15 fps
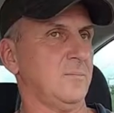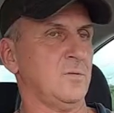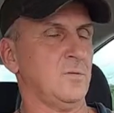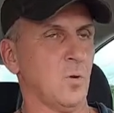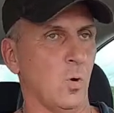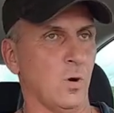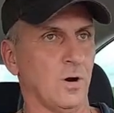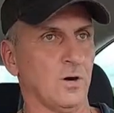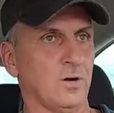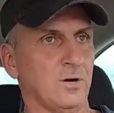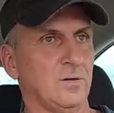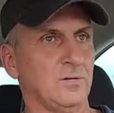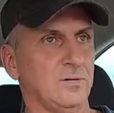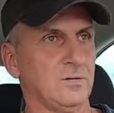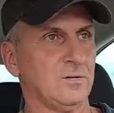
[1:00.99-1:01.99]

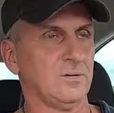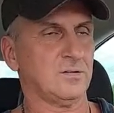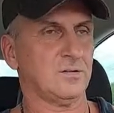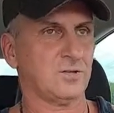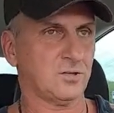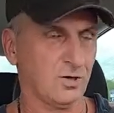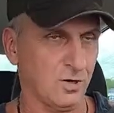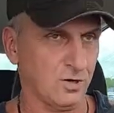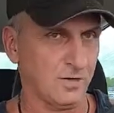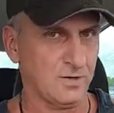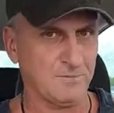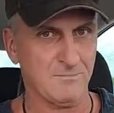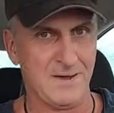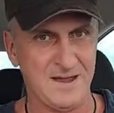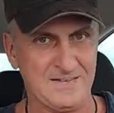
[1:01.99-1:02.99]
your
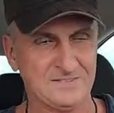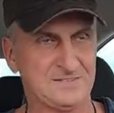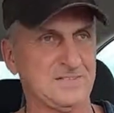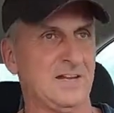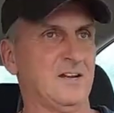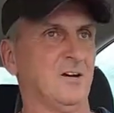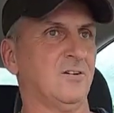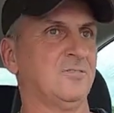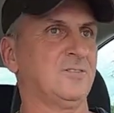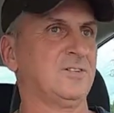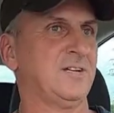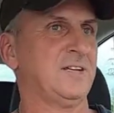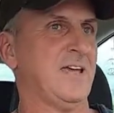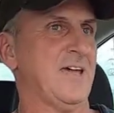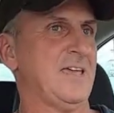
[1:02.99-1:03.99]
current mindset of
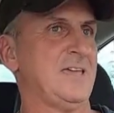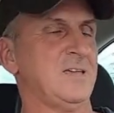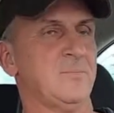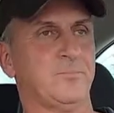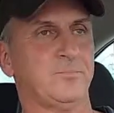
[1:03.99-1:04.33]
today